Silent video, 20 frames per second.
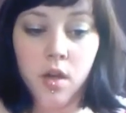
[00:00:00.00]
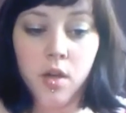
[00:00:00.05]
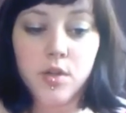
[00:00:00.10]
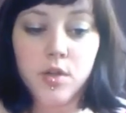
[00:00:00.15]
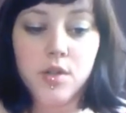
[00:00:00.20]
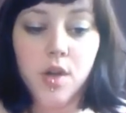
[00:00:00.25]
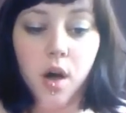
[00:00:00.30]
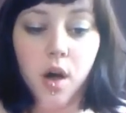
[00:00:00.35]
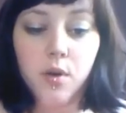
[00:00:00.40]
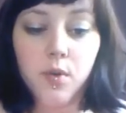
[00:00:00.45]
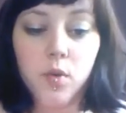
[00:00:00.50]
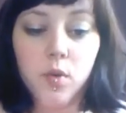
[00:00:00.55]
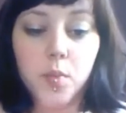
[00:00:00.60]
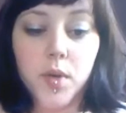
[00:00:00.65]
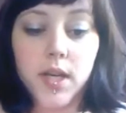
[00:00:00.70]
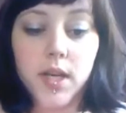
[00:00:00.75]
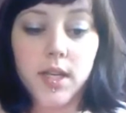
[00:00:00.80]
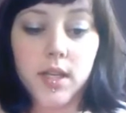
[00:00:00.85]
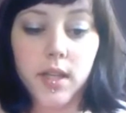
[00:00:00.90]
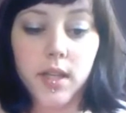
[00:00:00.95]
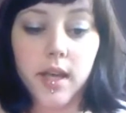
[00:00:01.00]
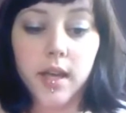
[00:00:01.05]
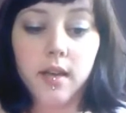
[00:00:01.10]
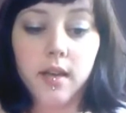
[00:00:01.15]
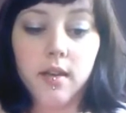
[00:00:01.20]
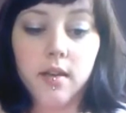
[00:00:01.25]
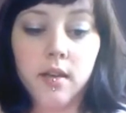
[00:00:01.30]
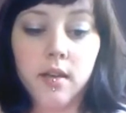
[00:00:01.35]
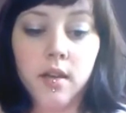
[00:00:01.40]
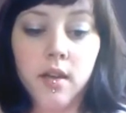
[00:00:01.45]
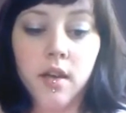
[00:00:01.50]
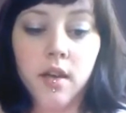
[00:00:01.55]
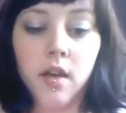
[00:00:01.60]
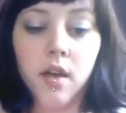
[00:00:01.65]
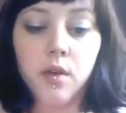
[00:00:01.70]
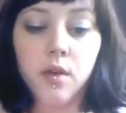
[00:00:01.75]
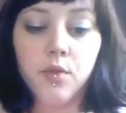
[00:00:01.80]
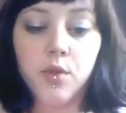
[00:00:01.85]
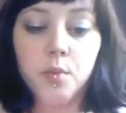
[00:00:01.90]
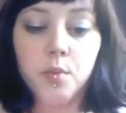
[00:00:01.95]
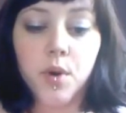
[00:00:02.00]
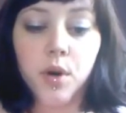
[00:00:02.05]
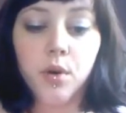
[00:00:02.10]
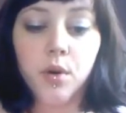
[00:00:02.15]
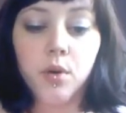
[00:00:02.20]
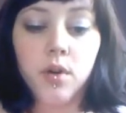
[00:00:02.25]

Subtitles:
saw her repeatedly, and from our